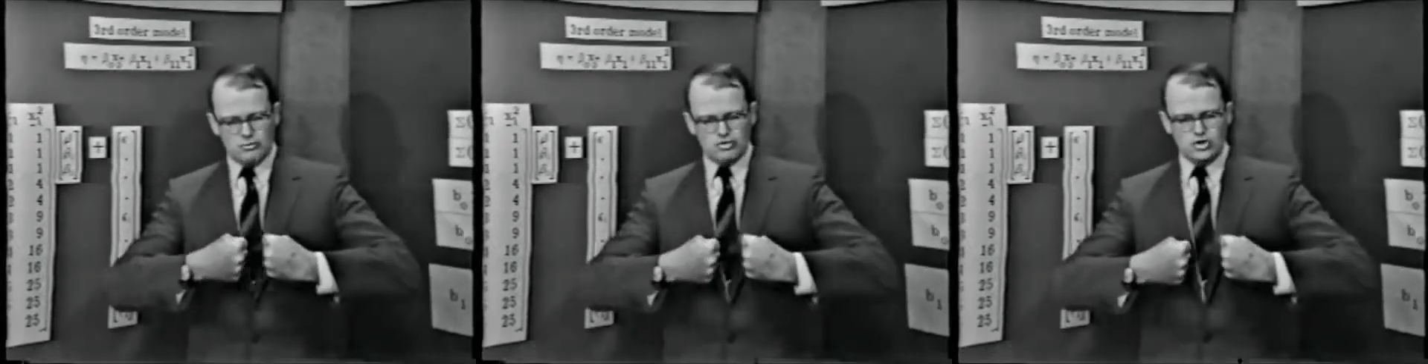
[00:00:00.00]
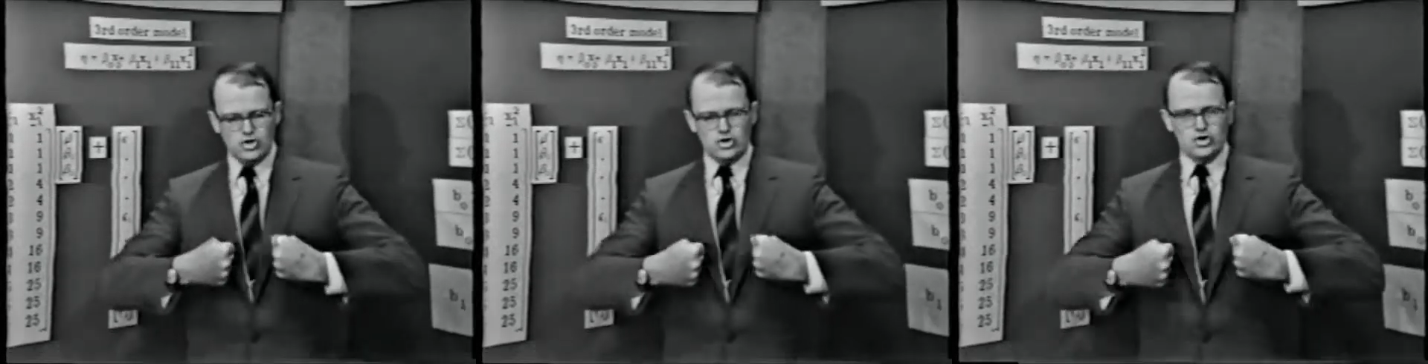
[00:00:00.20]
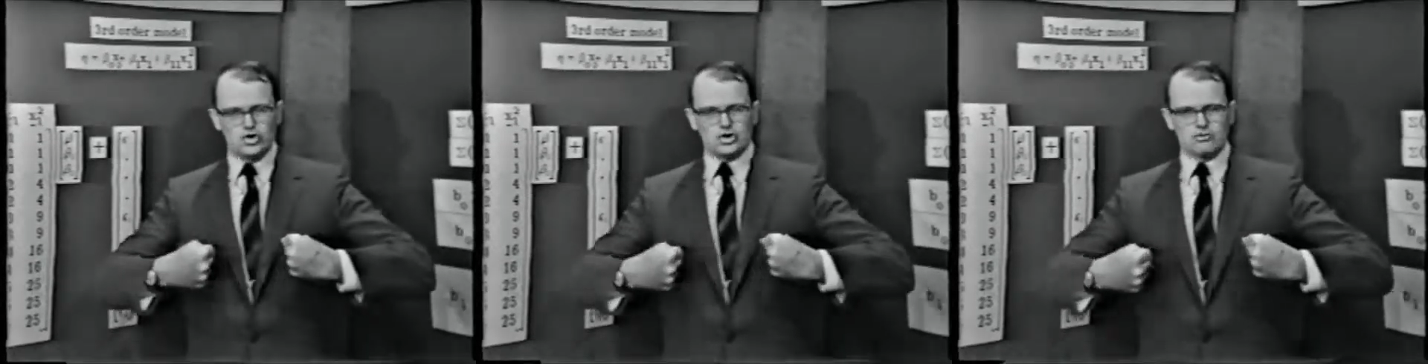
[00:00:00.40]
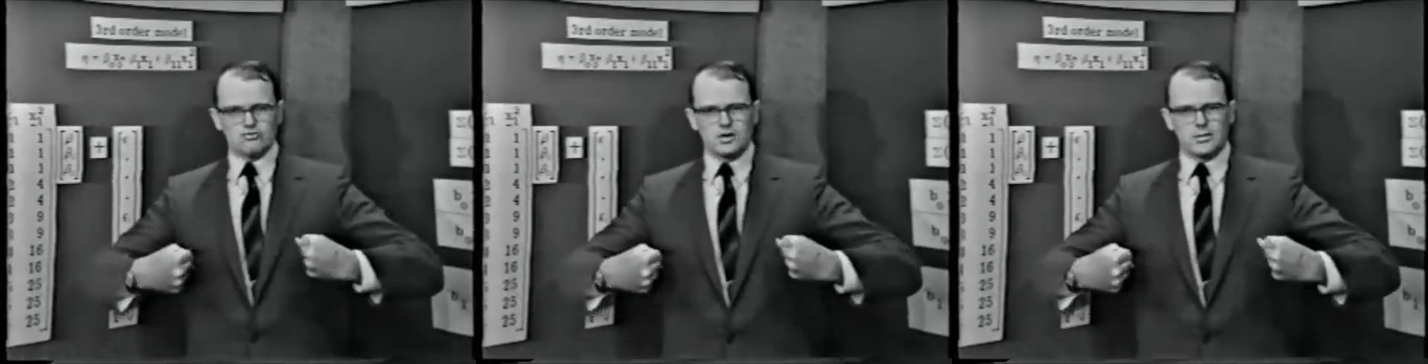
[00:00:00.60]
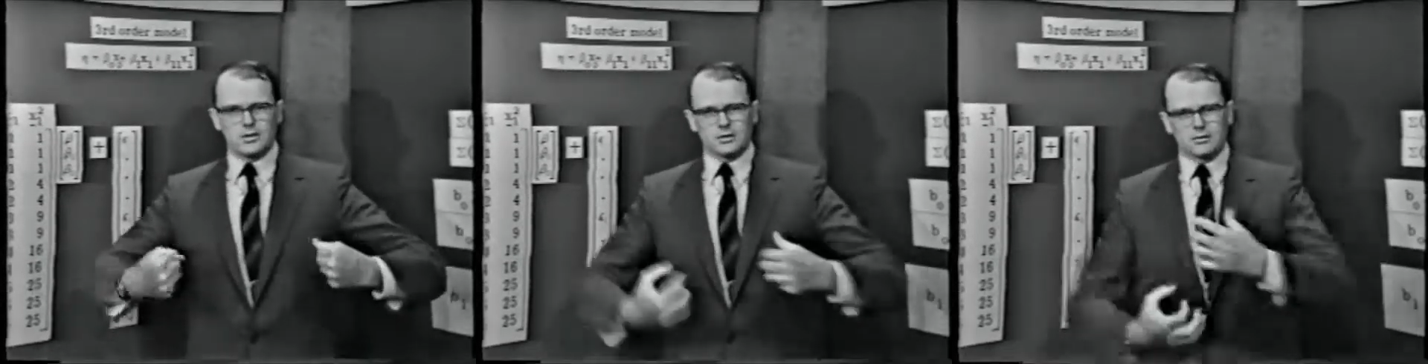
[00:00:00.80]
use your
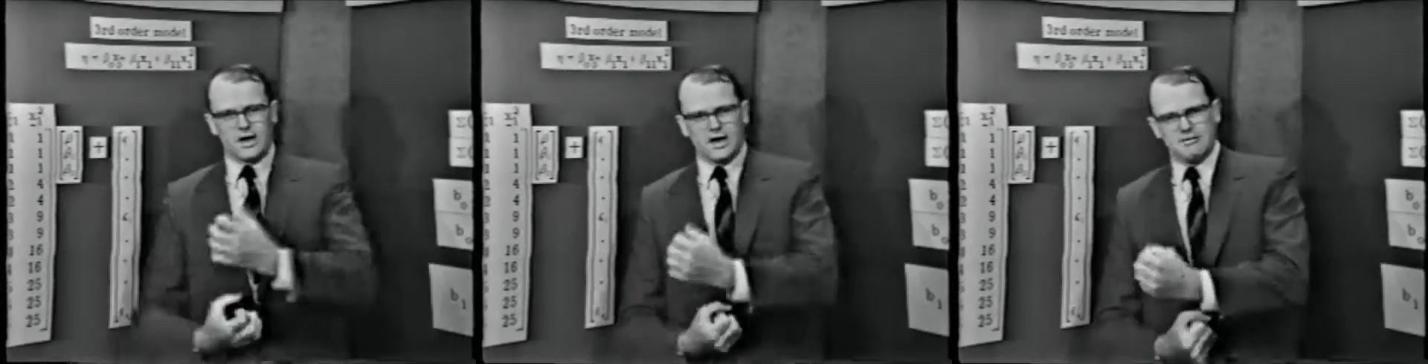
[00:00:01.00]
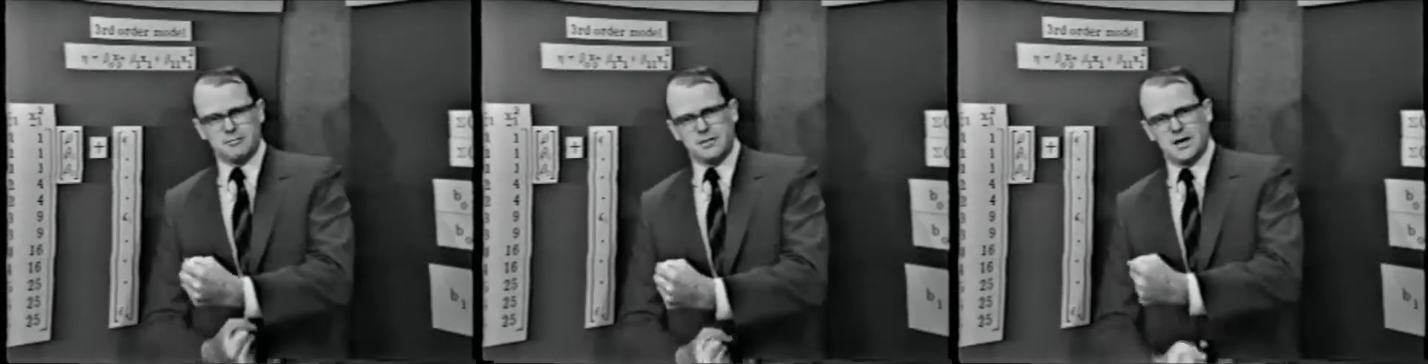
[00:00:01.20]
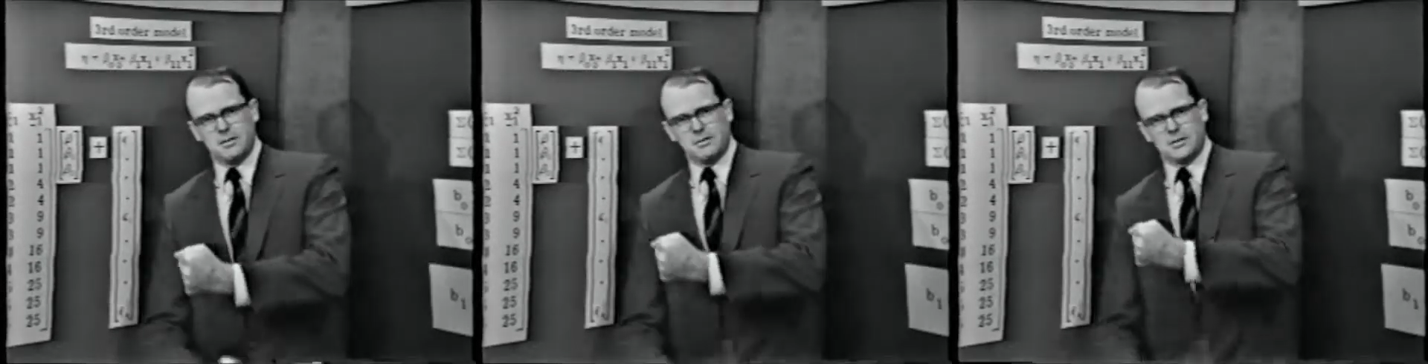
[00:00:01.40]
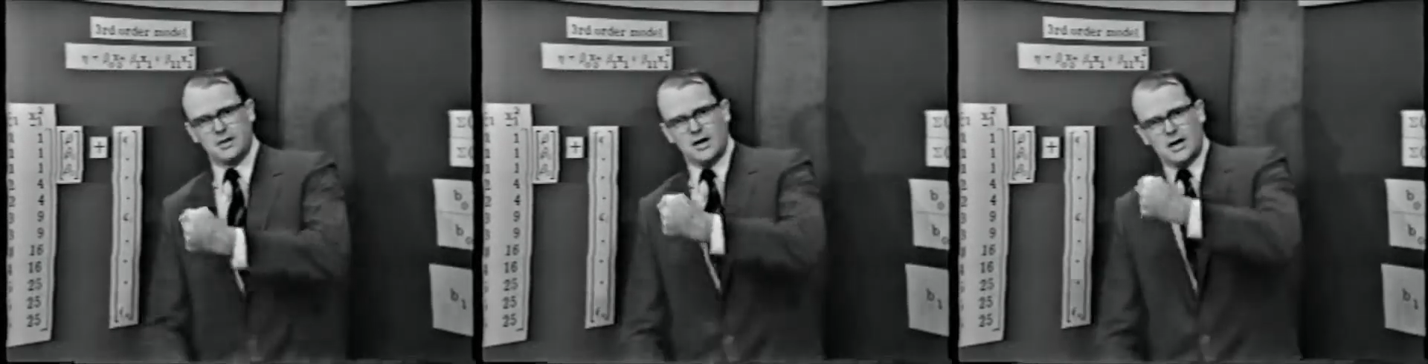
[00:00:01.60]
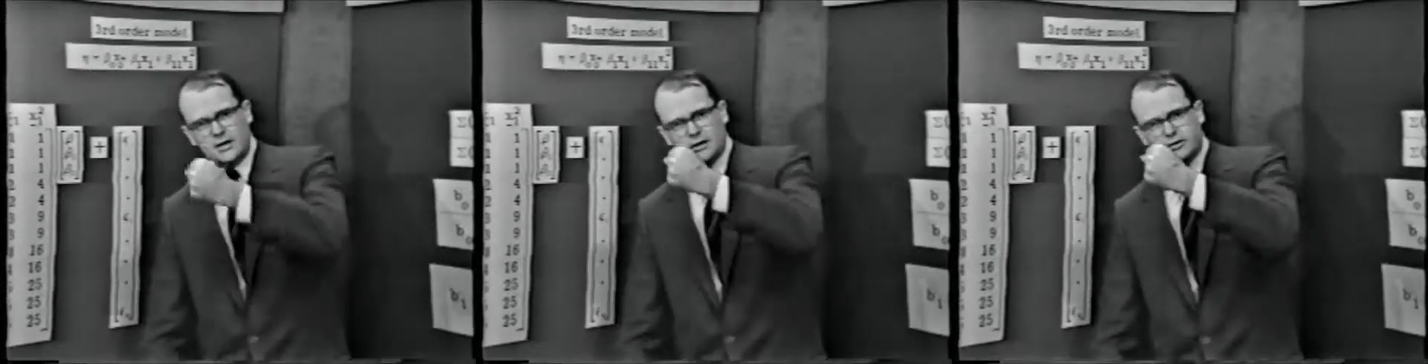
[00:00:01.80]
rubber graph paper
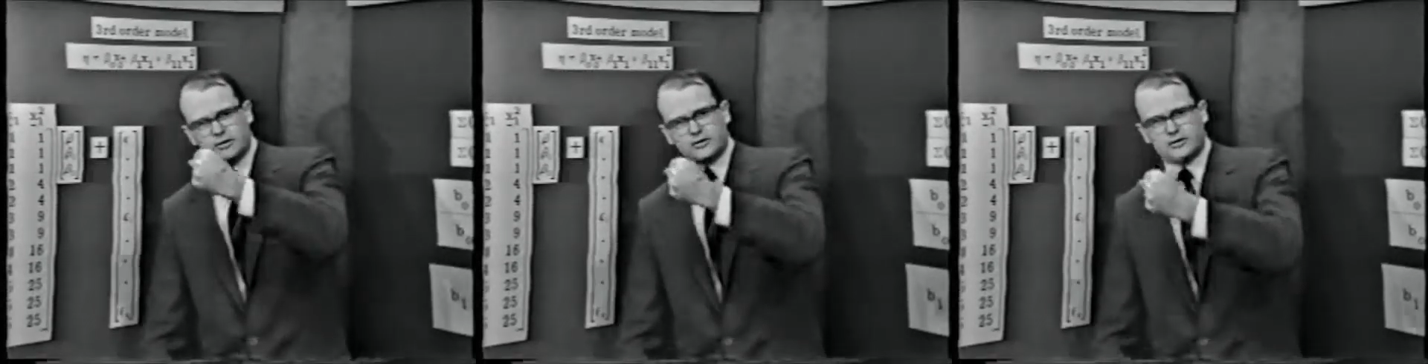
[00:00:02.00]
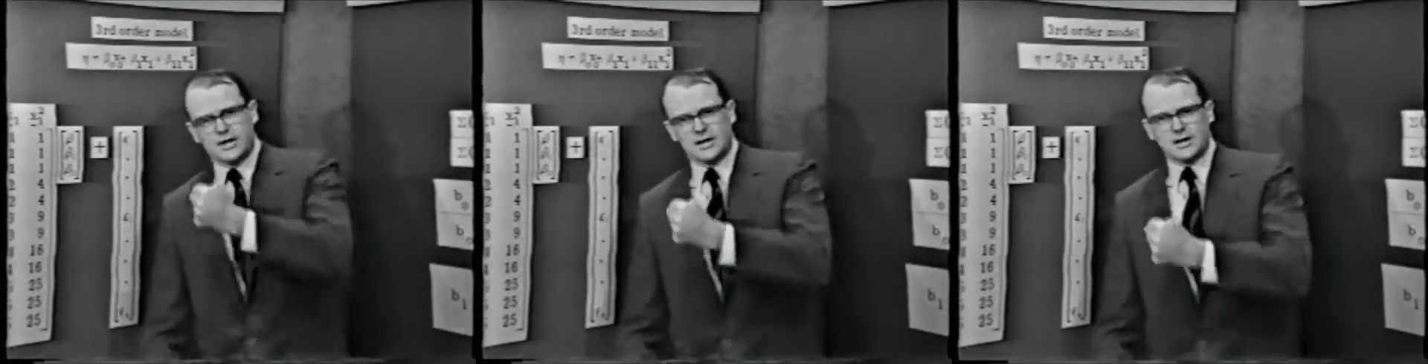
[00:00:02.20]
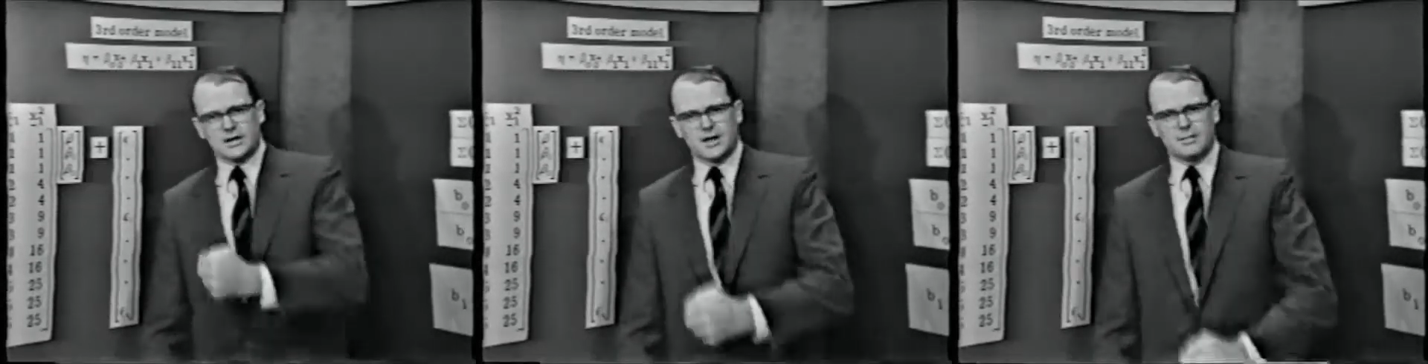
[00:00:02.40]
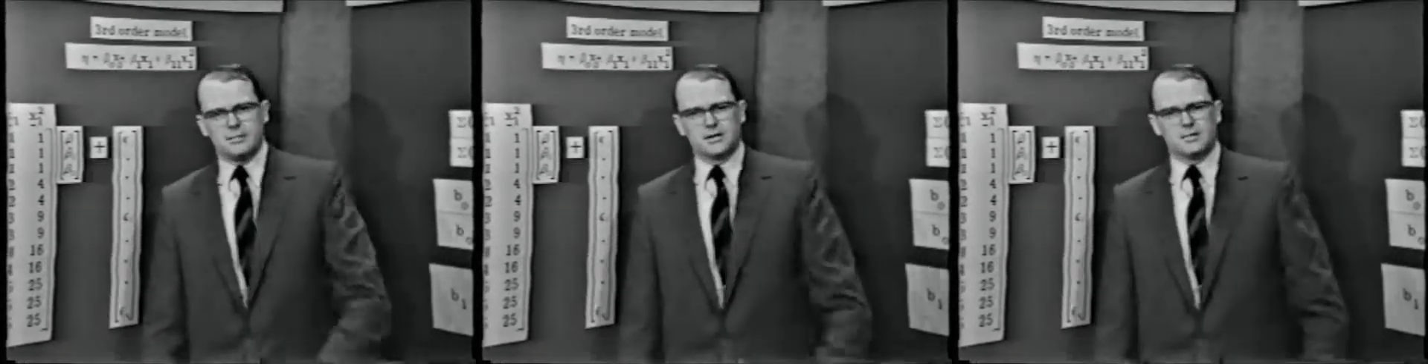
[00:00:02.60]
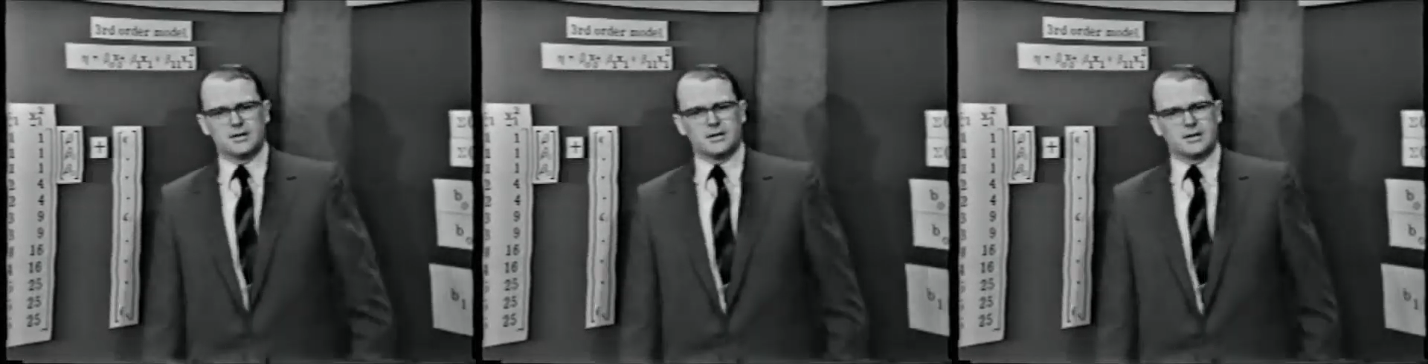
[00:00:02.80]
to straighten that
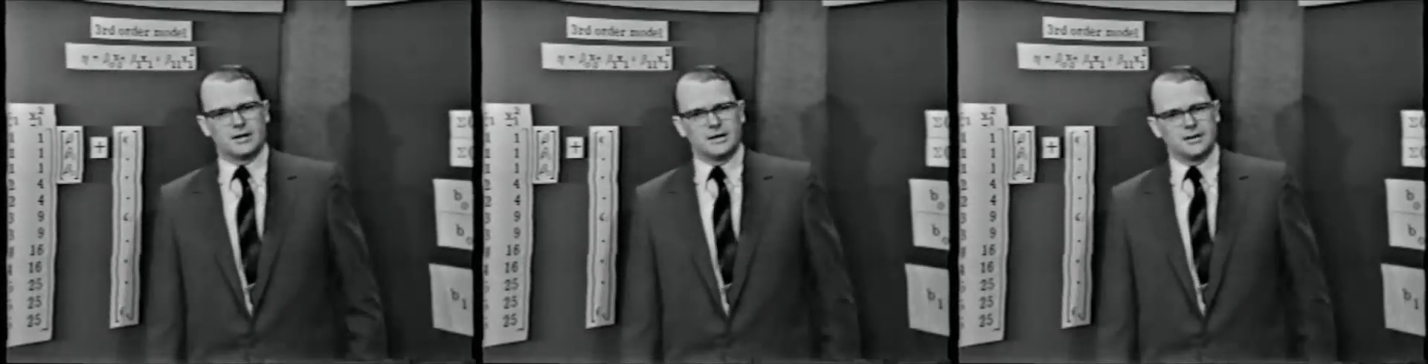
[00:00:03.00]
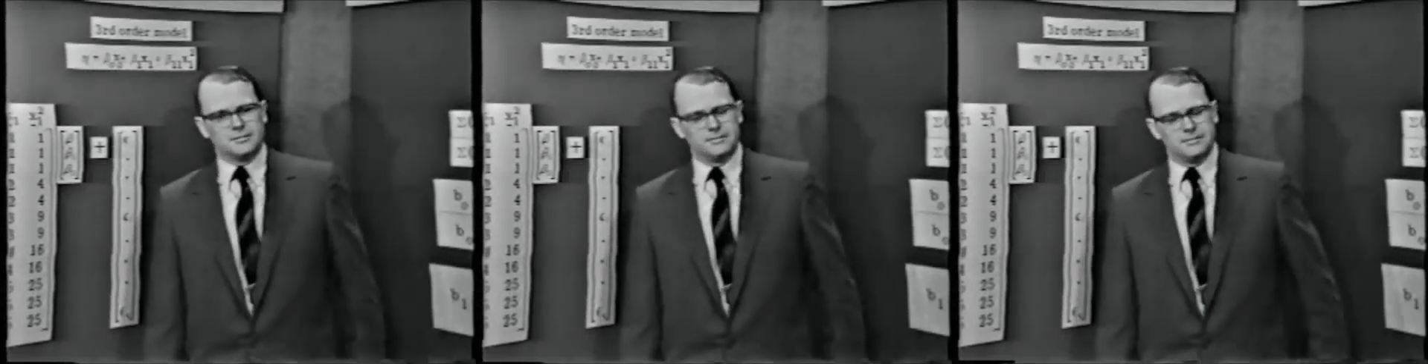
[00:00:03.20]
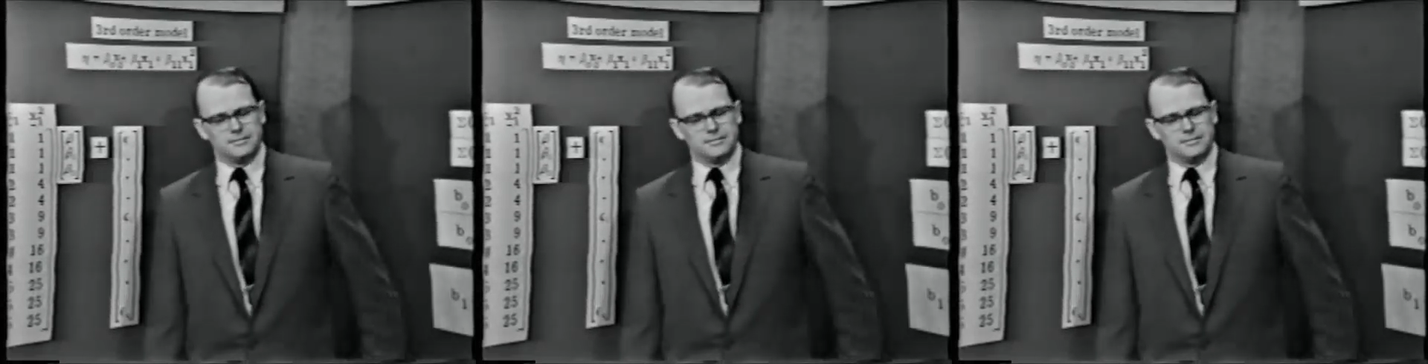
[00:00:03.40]
blooming thing out.